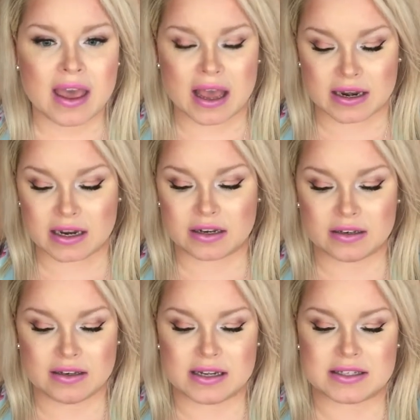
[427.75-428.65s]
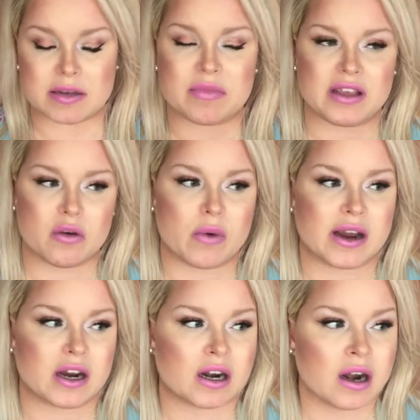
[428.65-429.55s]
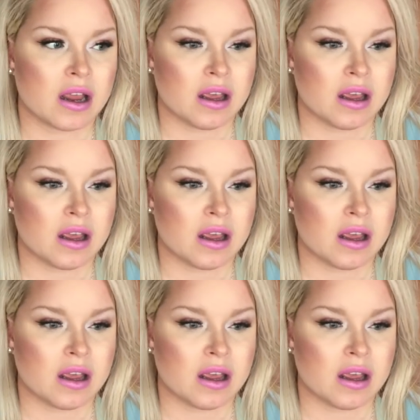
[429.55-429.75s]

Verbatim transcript: And it is something where